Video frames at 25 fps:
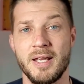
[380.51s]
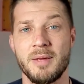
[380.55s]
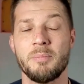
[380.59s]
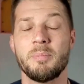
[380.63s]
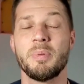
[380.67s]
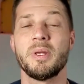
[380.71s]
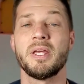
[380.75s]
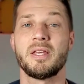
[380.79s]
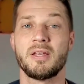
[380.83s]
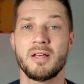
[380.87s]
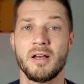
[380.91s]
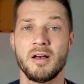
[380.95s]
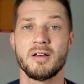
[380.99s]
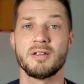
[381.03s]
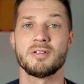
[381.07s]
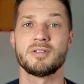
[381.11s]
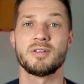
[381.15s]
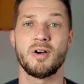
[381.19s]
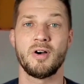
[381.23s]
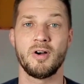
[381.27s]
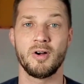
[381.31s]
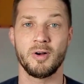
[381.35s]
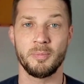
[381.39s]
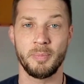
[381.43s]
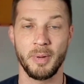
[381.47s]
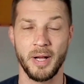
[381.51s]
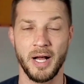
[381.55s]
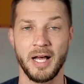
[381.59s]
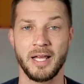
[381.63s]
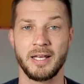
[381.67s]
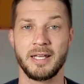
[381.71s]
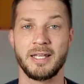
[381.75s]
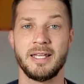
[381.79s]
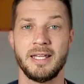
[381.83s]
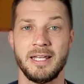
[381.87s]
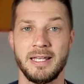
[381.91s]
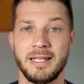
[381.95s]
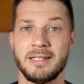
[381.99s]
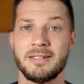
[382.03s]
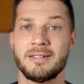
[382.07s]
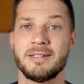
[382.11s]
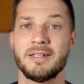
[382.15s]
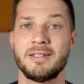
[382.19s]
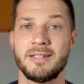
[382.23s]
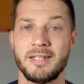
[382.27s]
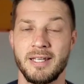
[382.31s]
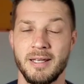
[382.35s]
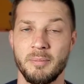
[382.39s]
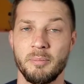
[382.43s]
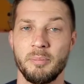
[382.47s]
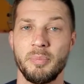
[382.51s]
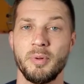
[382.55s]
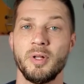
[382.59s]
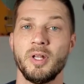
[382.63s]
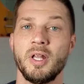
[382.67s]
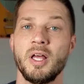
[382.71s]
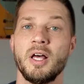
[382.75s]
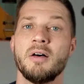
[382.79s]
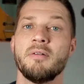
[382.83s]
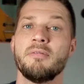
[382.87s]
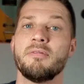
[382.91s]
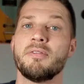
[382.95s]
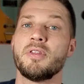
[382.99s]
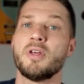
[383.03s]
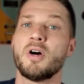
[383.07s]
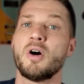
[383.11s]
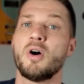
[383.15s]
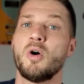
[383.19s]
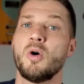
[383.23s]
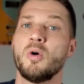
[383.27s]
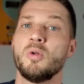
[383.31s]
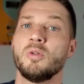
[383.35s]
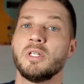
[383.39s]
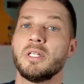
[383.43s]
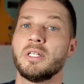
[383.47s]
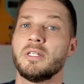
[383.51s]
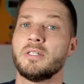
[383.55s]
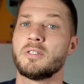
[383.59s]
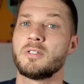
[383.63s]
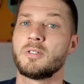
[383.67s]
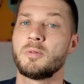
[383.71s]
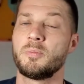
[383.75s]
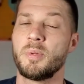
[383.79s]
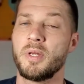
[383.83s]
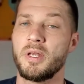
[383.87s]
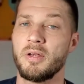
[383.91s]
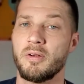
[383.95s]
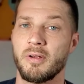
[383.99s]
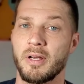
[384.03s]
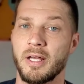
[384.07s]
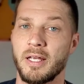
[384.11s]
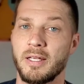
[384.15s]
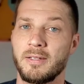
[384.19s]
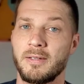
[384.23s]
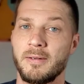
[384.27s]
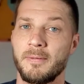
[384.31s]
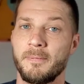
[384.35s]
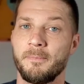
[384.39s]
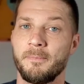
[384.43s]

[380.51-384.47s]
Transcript: because our body is a temple of the Holy Spirit.